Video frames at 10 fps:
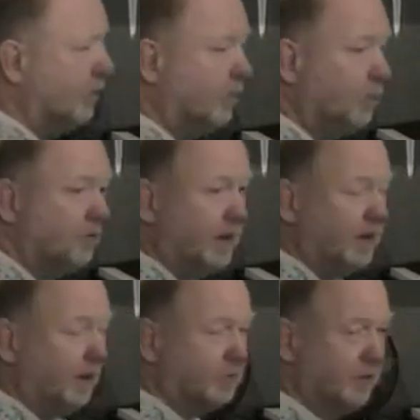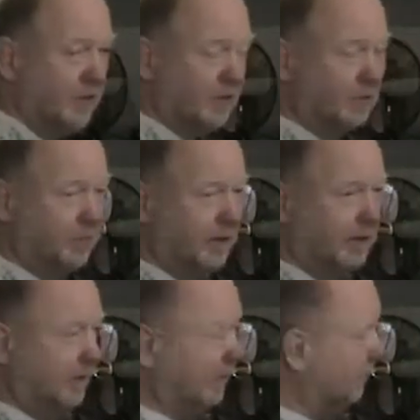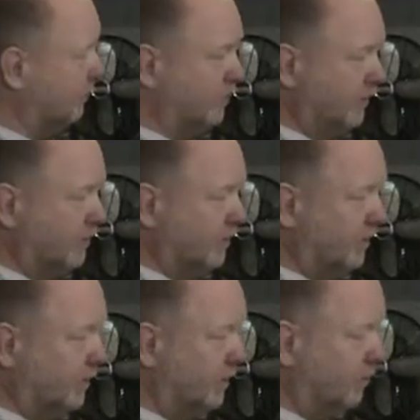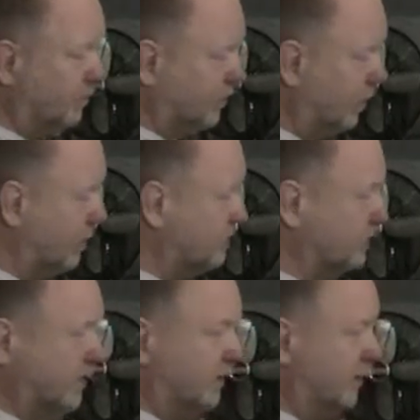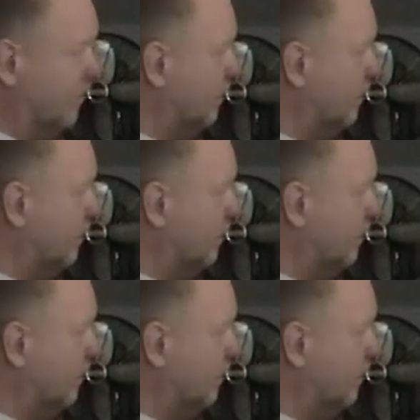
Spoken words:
I'm already up to that speed, and it's so much easier.